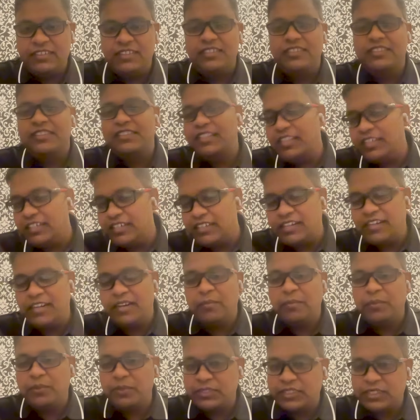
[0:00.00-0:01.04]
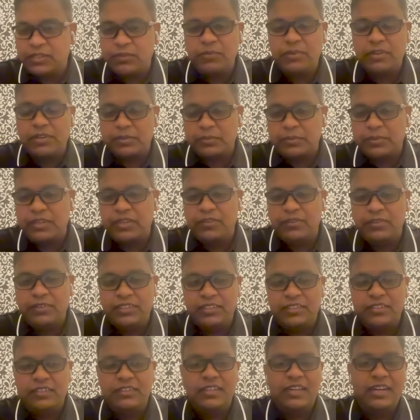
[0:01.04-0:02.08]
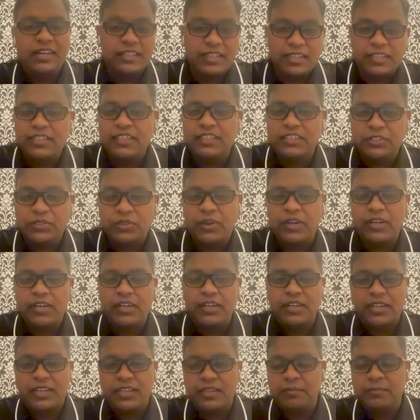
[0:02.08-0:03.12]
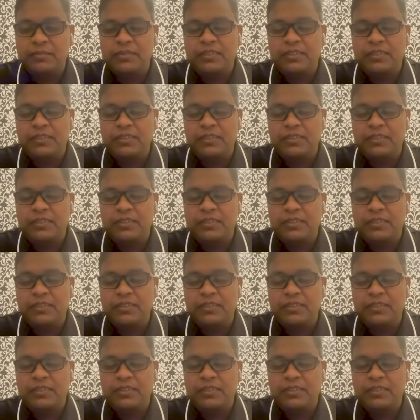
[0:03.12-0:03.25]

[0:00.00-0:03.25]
seeing our demos and work we're doing, and then they joined our team.